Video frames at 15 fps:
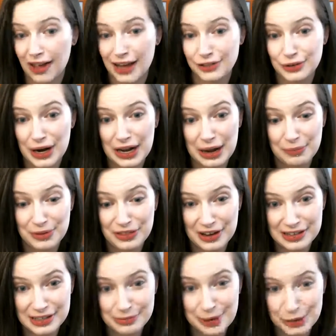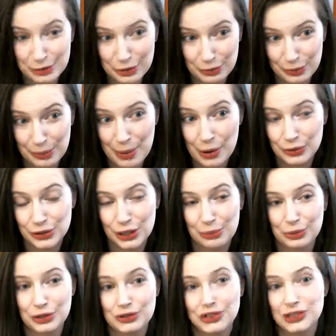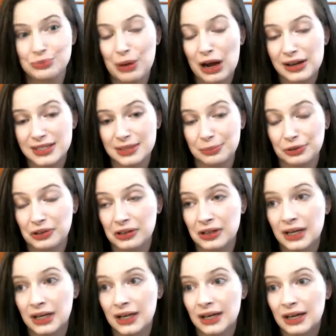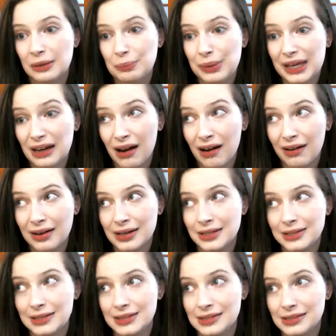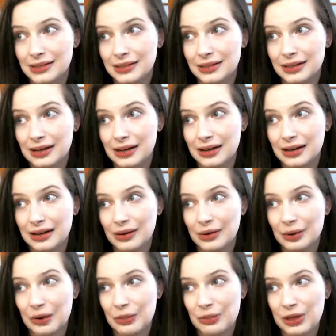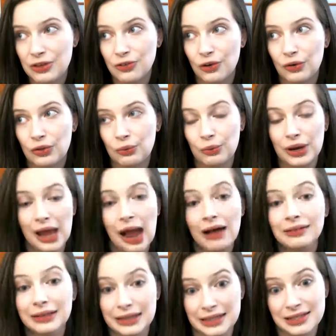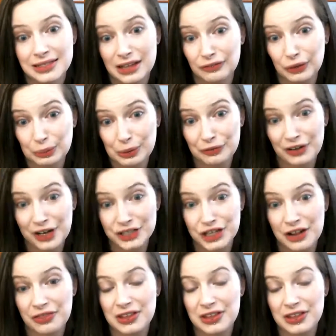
I try and empathize as much with remote interpreters as possible, because these are the realities of our profession.